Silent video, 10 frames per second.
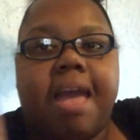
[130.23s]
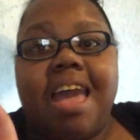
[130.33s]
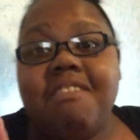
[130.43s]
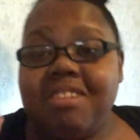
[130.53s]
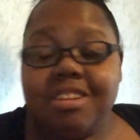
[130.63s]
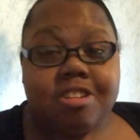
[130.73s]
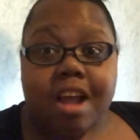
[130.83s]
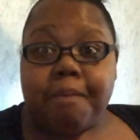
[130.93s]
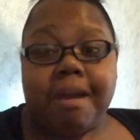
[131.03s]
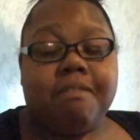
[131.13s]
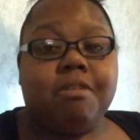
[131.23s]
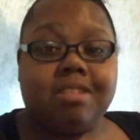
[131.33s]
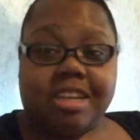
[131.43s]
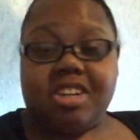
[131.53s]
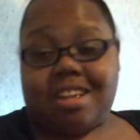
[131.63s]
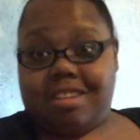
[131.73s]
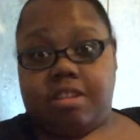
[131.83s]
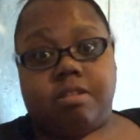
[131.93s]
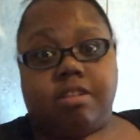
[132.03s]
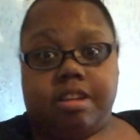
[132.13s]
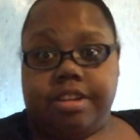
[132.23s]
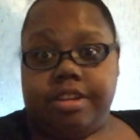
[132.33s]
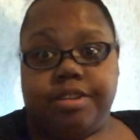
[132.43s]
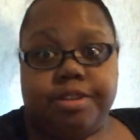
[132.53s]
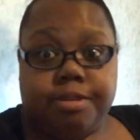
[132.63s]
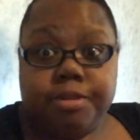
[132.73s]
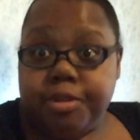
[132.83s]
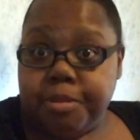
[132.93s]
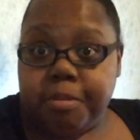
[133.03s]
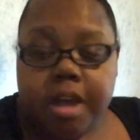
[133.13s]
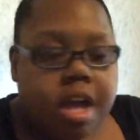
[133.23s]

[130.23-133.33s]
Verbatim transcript: I even teeter-totter back and forth. Like, should I still continue to do YouTube?